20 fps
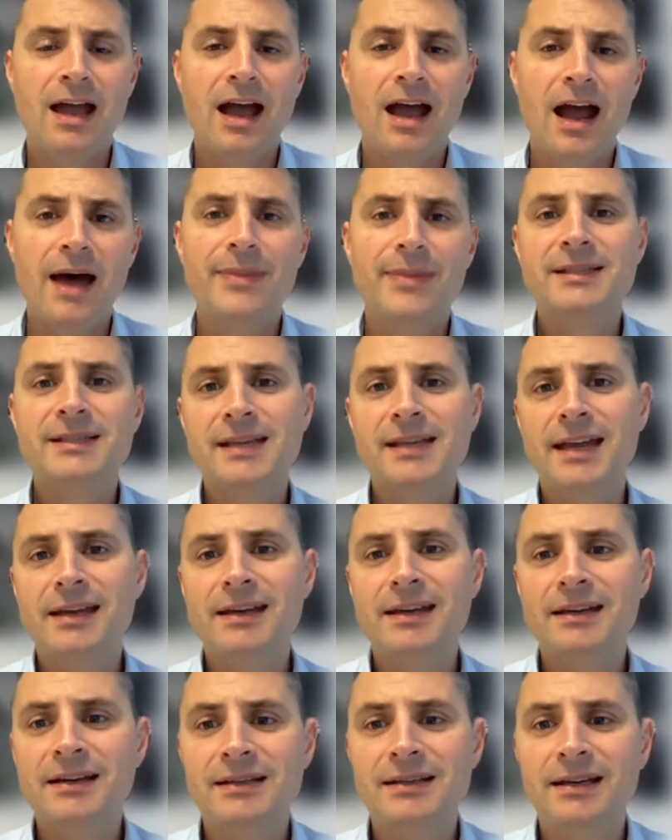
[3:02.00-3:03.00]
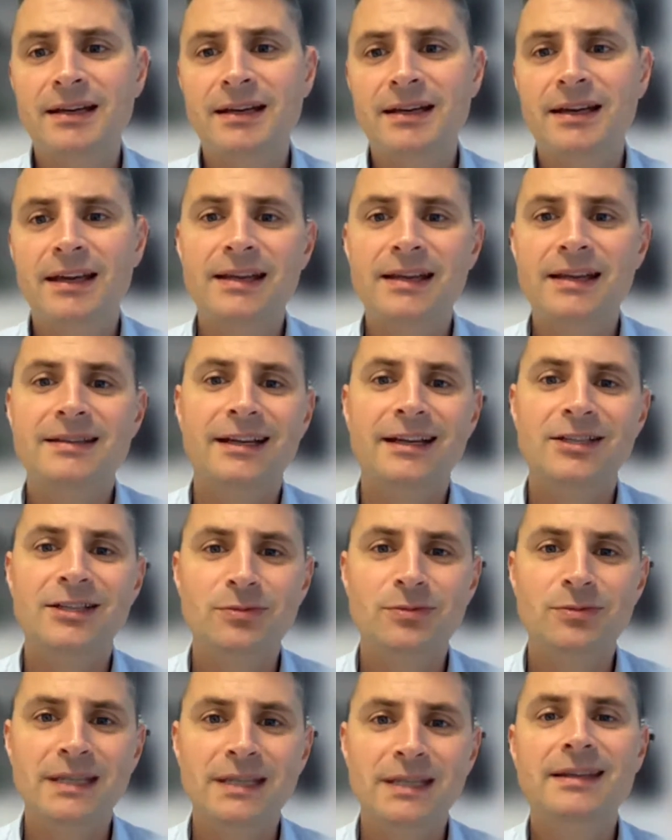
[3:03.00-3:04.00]
And the second is that
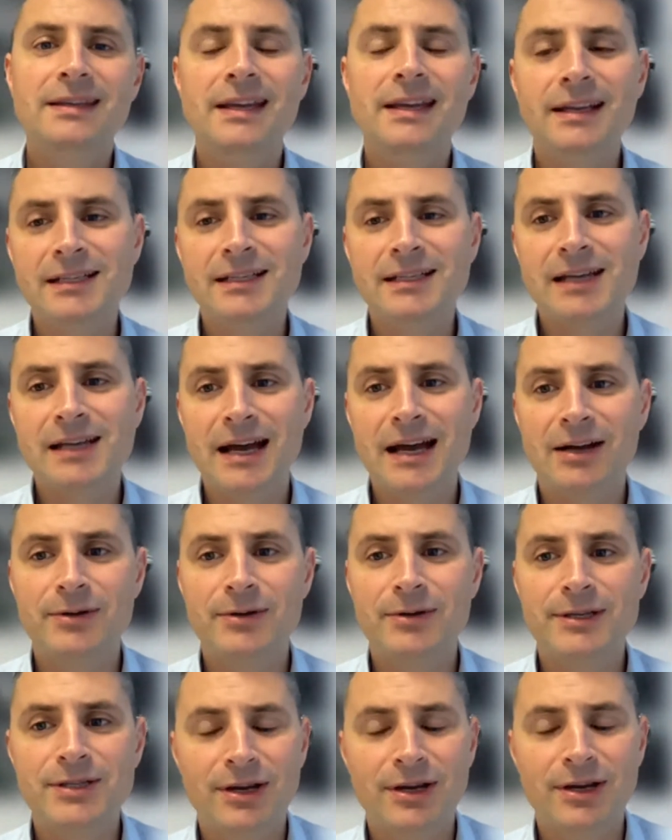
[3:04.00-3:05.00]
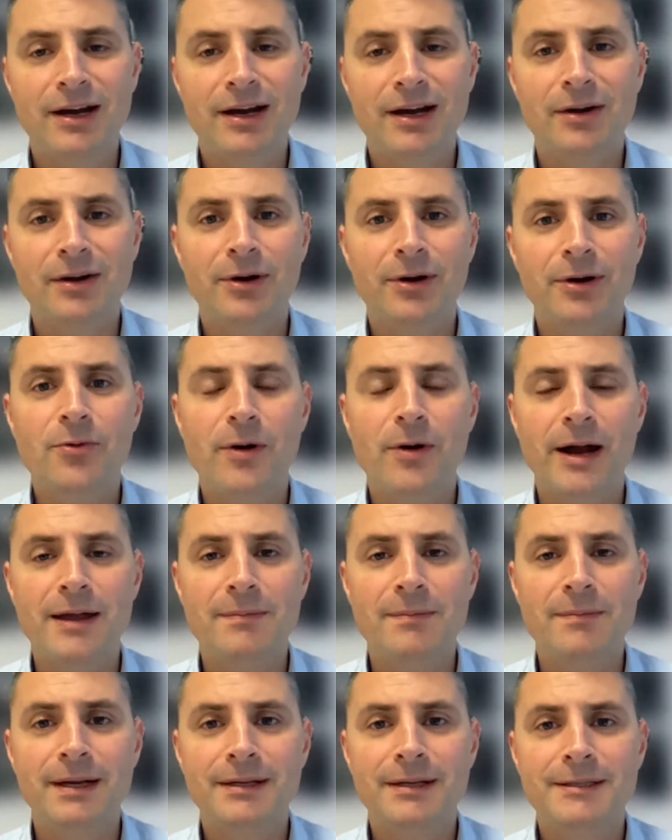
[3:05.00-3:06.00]
you meet the English language
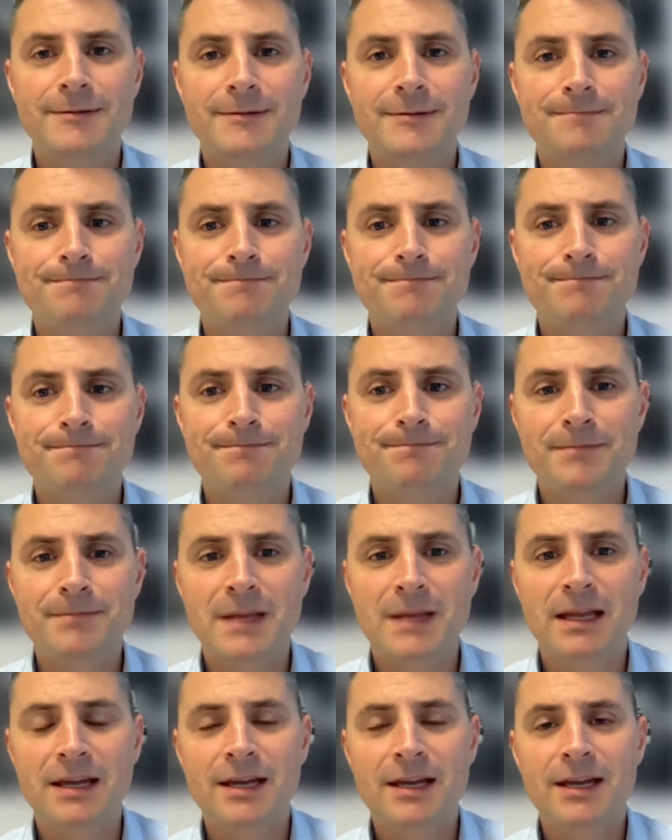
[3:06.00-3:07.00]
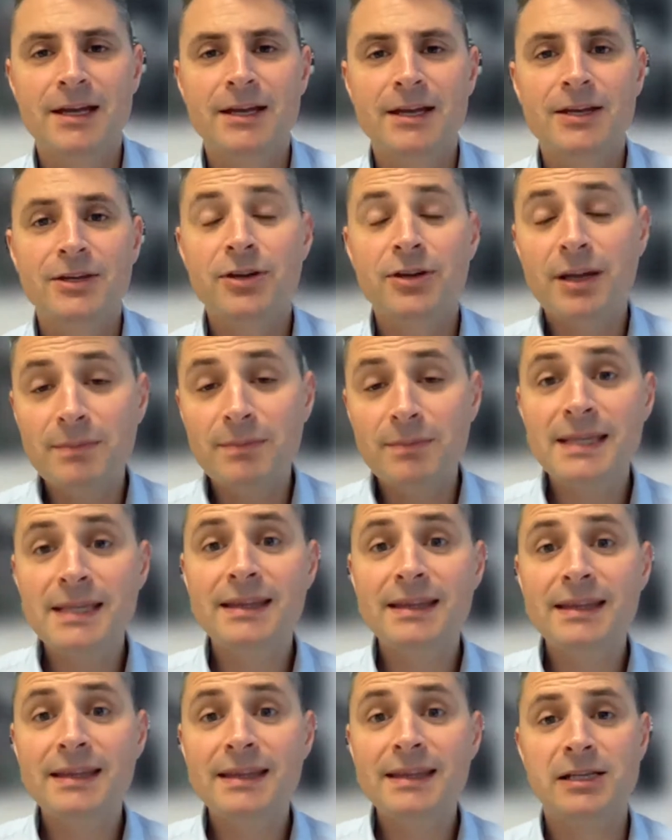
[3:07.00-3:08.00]
requirement. You can meet
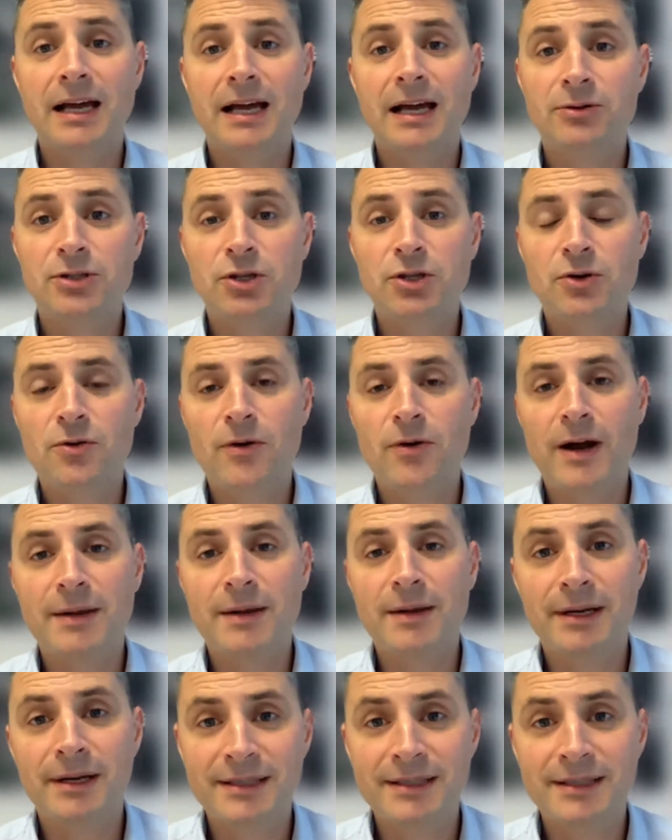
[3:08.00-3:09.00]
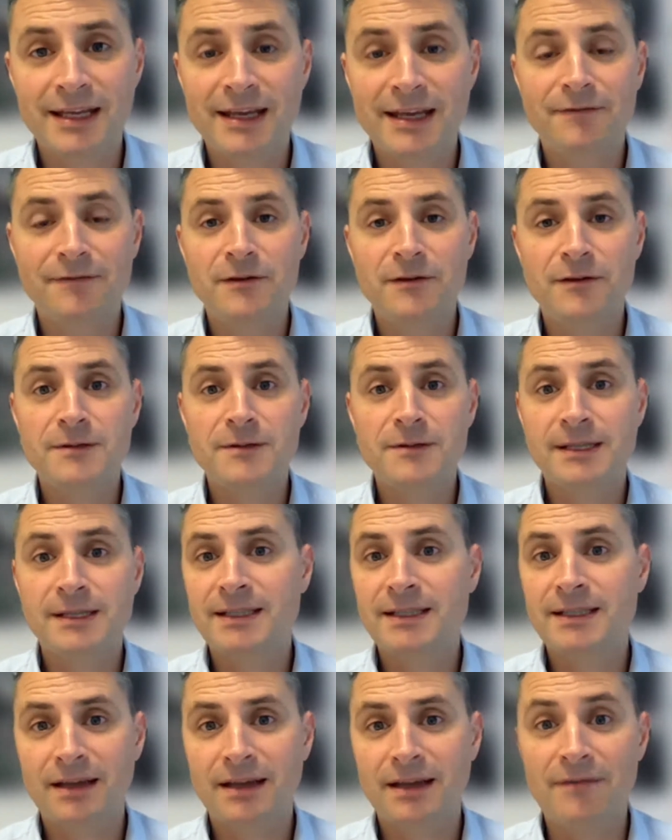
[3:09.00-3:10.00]
the English language requirement if you
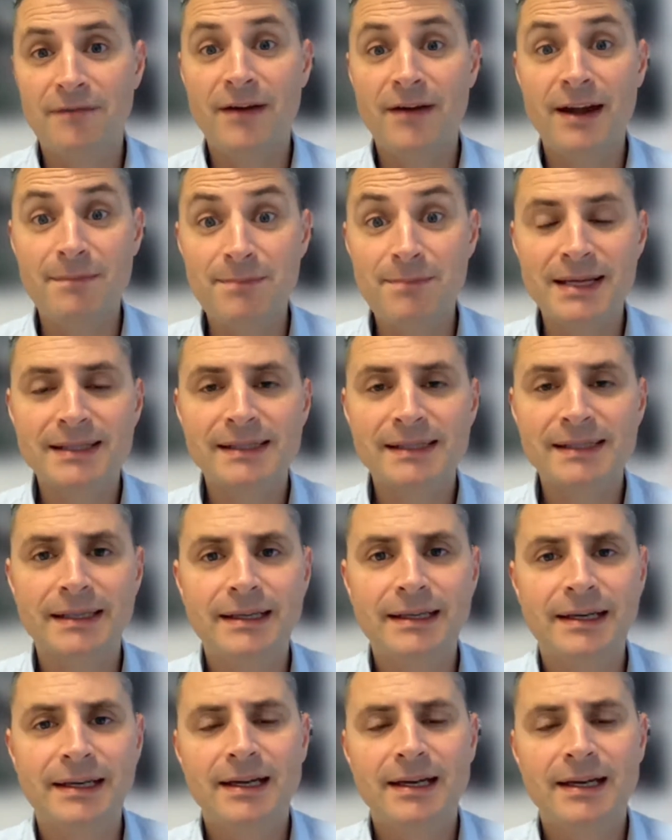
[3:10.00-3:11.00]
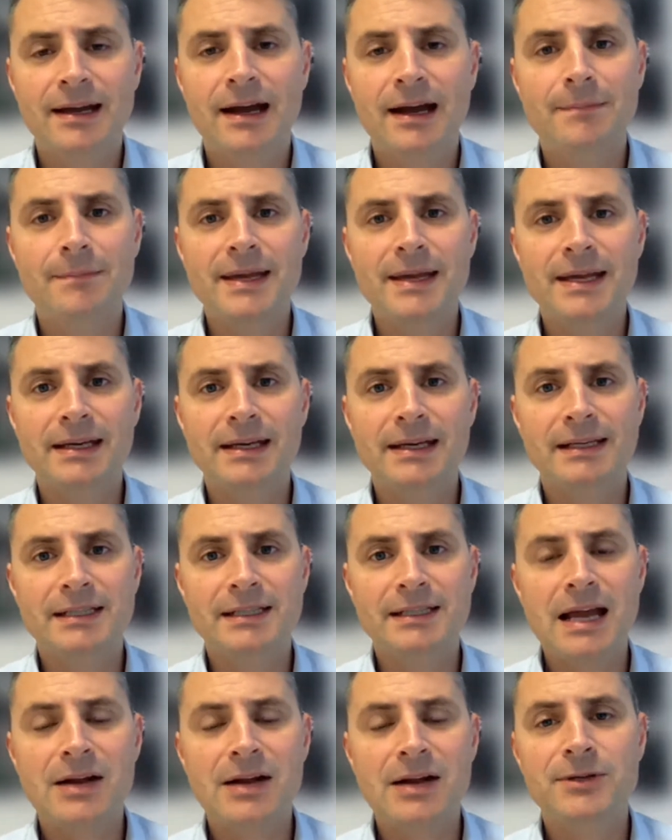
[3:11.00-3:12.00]
sit a very basic English
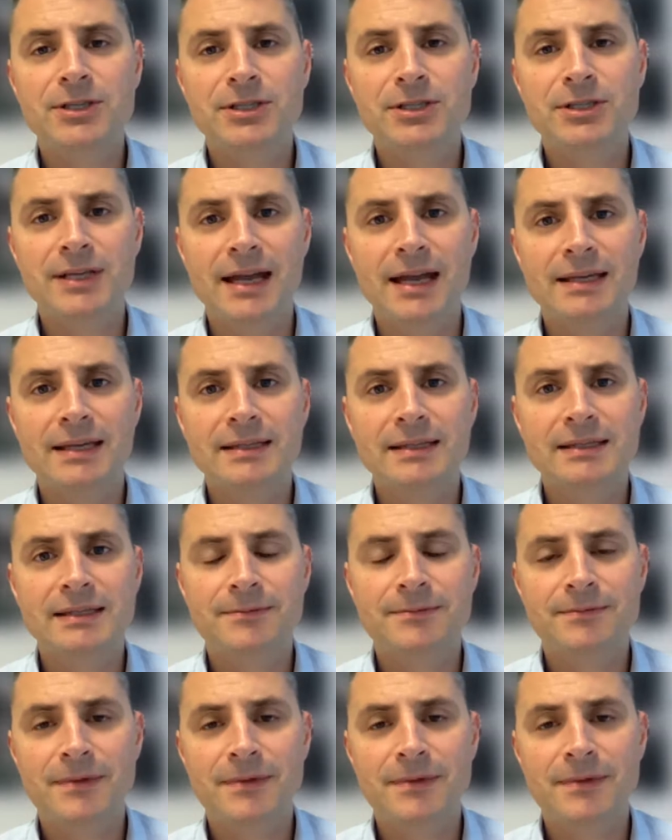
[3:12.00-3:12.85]
language test,